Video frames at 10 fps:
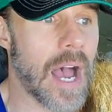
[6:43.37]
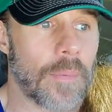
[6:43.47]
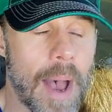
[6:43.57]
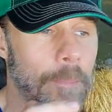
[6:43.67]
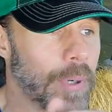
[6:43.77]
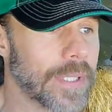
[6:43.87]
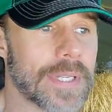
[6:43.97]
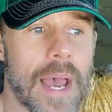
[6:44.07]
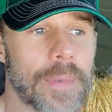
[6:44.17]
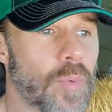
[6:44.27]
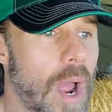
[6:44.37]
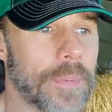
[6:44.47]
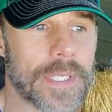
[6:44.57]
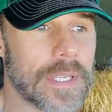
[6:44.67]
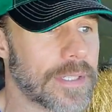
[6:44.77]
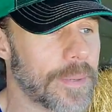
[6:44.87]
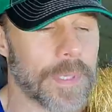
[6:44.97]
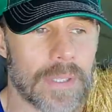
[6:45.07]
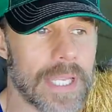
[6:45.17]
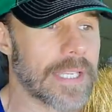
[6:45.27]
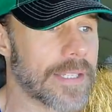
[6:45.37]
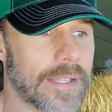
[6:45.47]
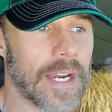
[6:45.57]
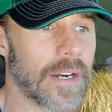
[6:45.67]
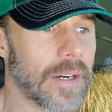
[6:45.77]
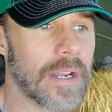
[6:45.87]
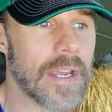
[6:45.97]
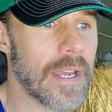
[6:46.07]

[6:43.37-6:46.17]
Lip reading: I'll put Tommy Robinson, some of the links in there.